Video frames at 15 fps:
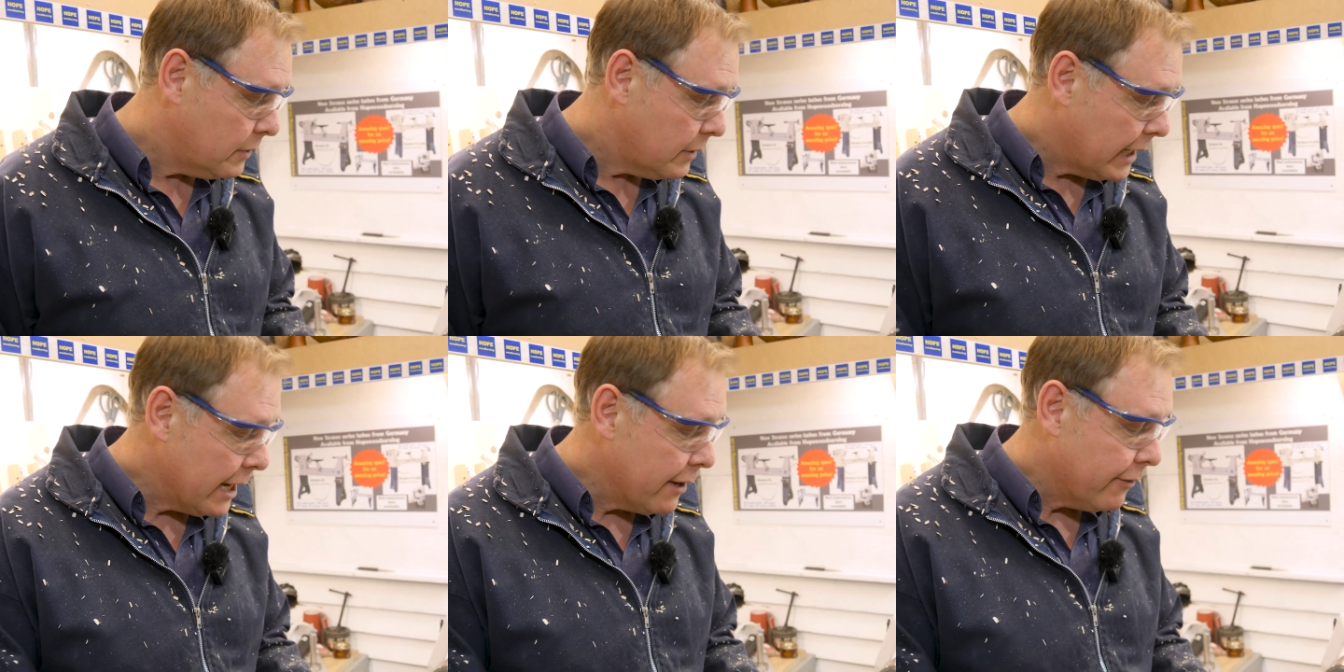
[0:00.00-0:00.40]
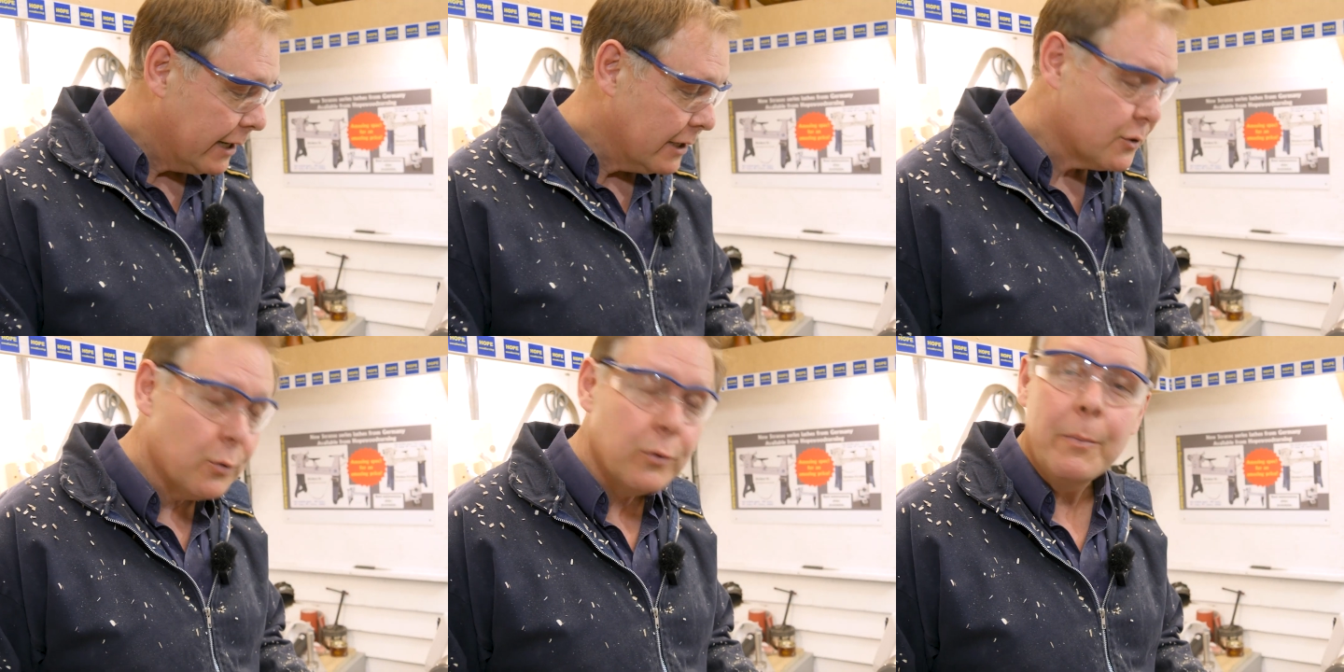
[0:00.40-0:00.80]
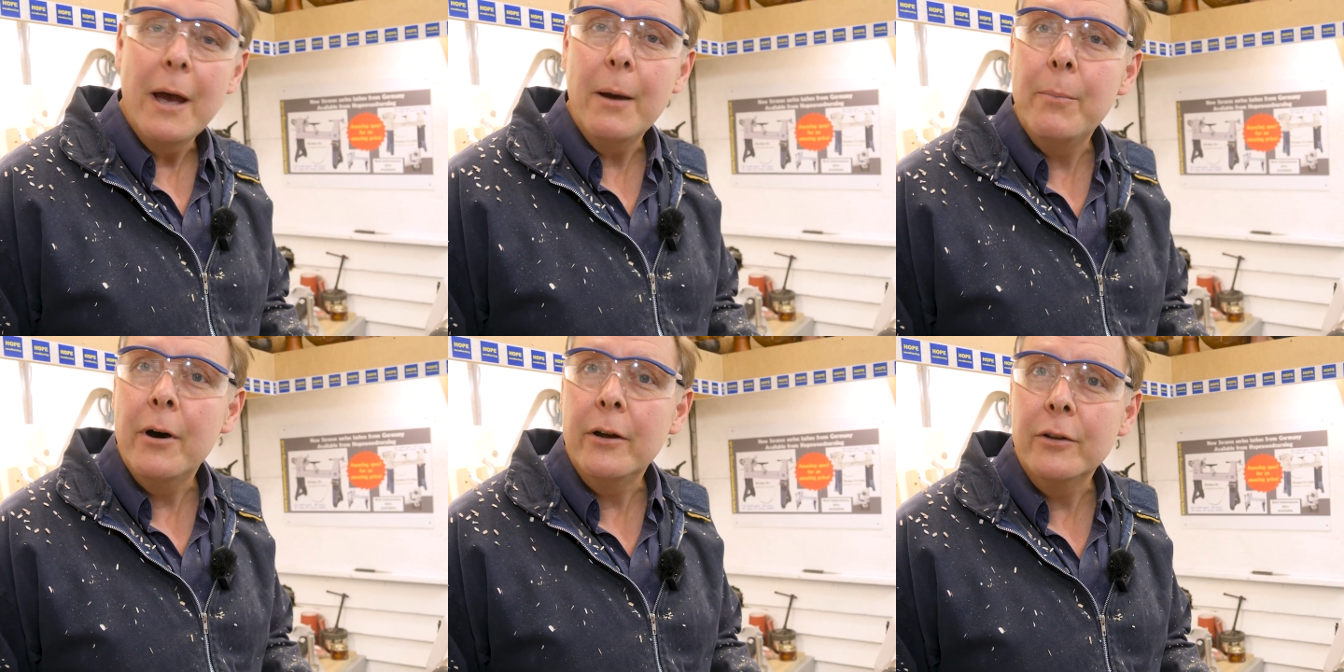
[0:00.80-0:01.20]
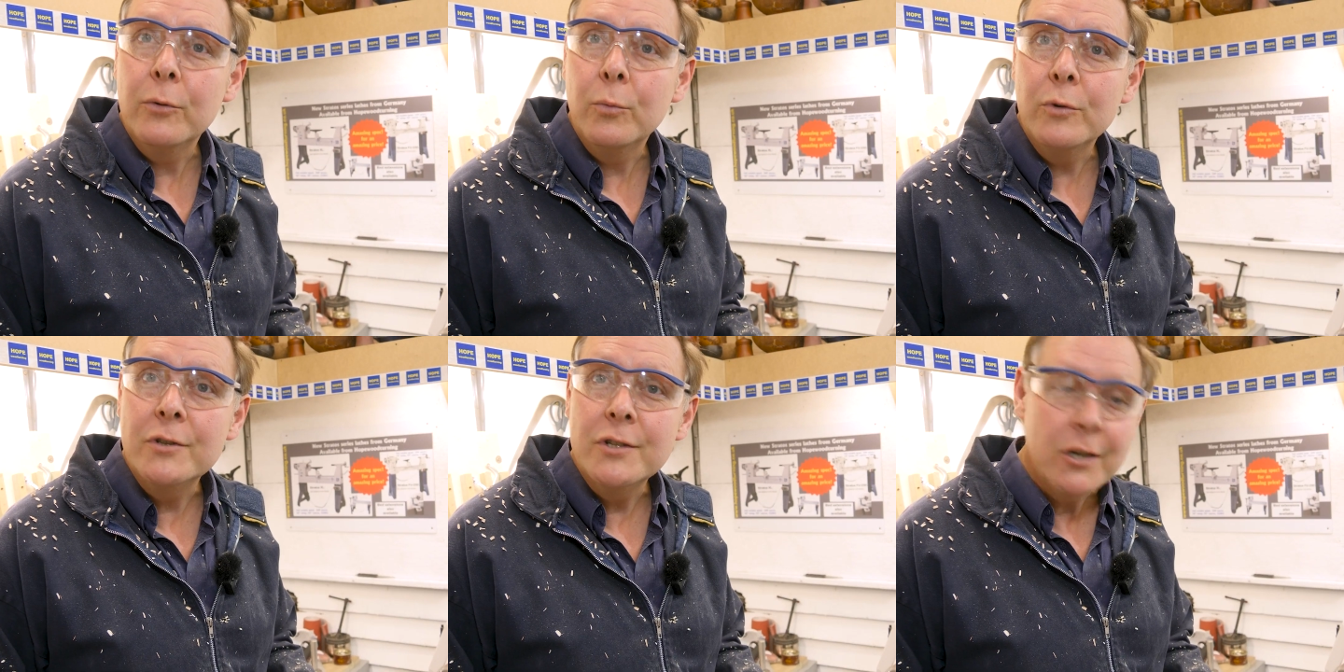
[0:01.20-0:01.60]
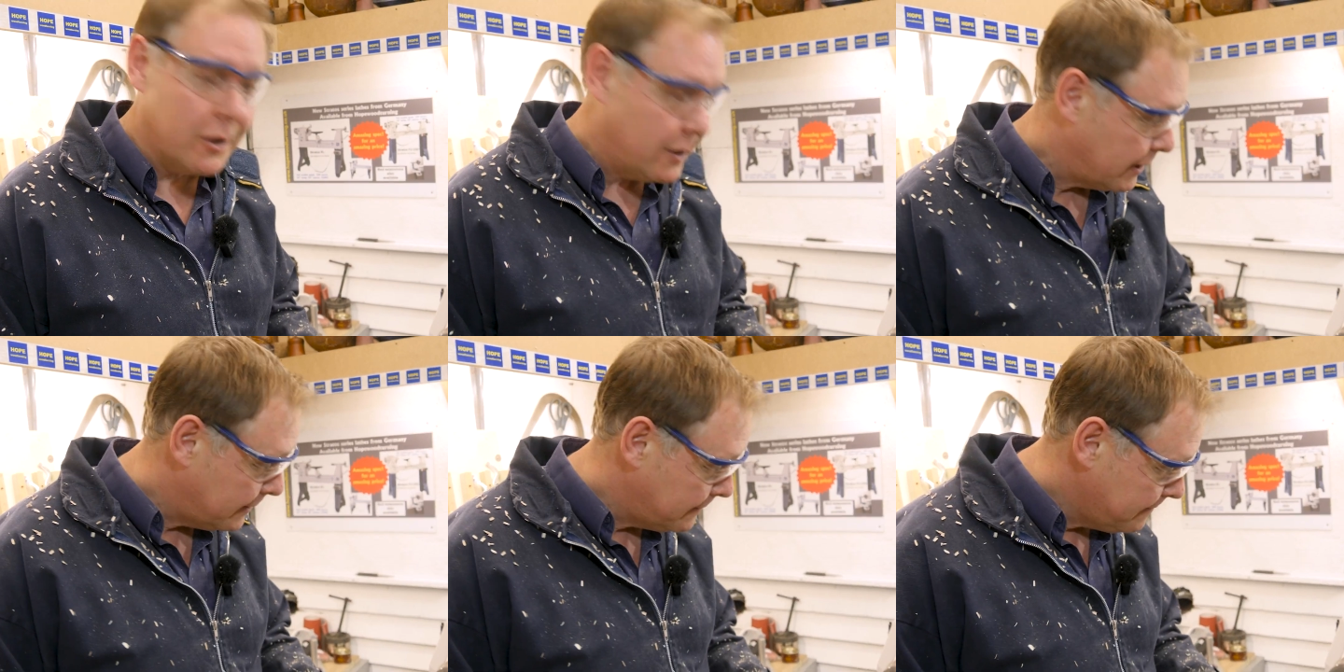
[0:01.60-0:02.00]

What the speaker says: hearing is all about part of the wood turning.